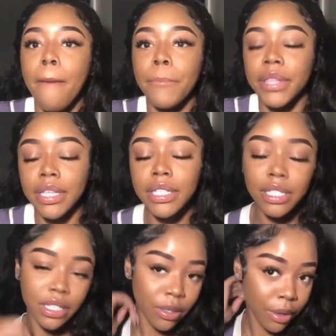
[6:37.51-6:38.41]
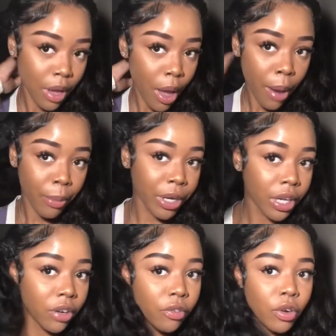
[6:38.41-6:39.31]
But this is a pretty good
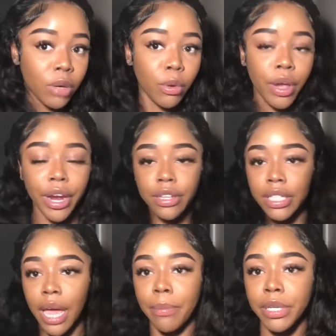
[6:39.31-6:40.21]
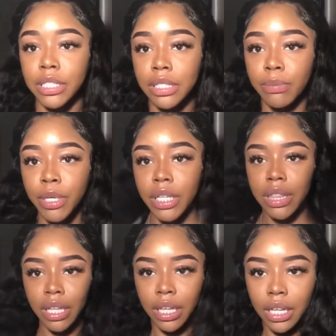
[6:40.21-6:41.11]
affordable hair type, and it's pretty
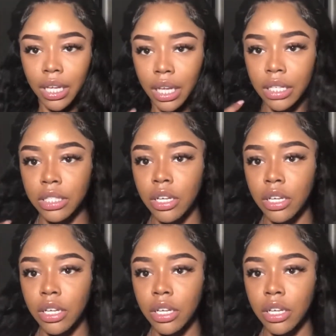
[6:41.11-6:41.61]
thick, and